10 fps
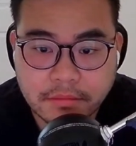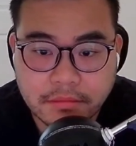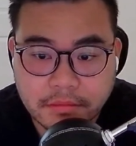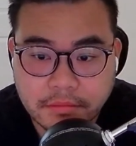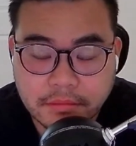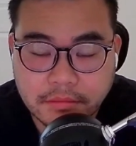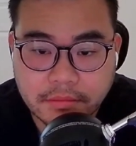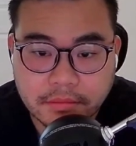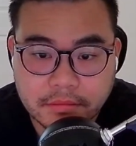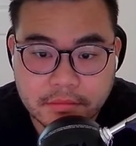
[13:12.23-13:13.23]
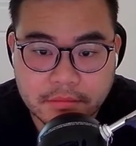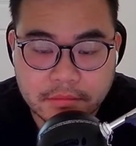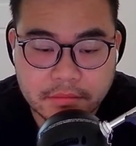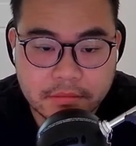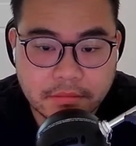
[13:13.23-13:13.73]

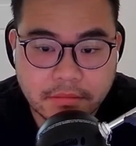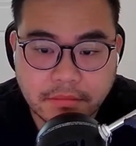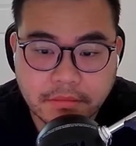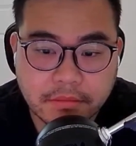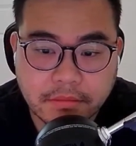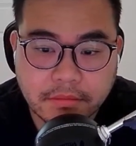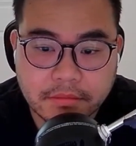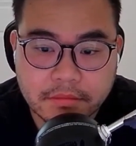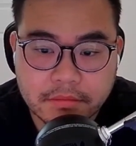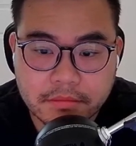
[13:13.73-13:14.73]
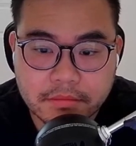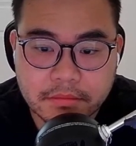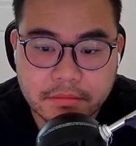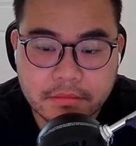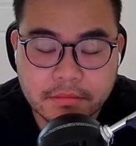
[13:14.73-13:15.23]

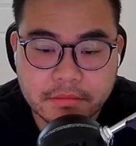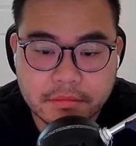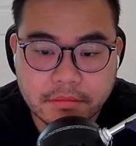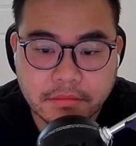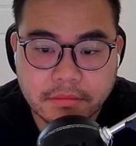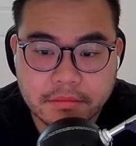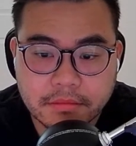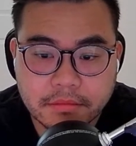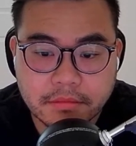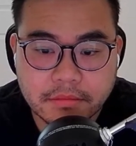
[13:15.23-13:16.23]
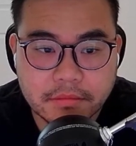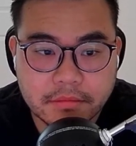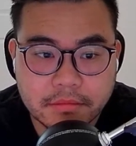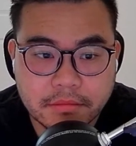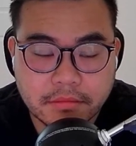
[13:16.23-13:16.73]

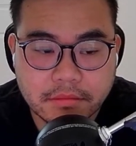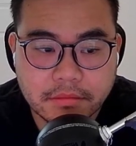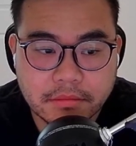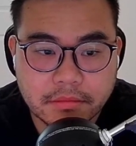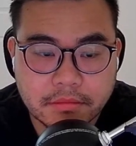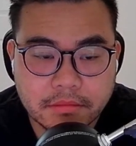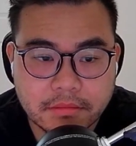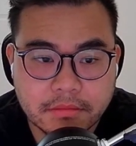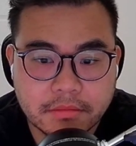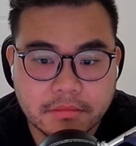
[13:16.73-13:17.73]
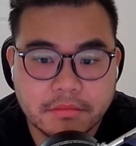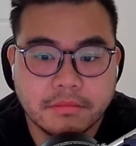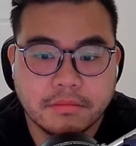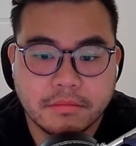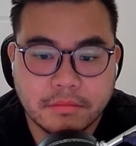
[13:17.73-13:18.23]

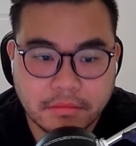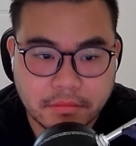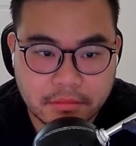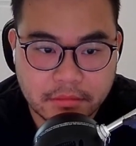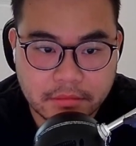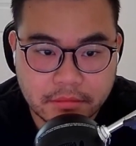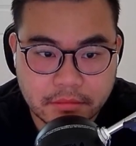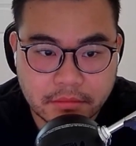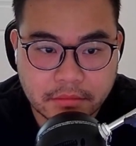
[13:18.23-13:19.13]
(not speaking)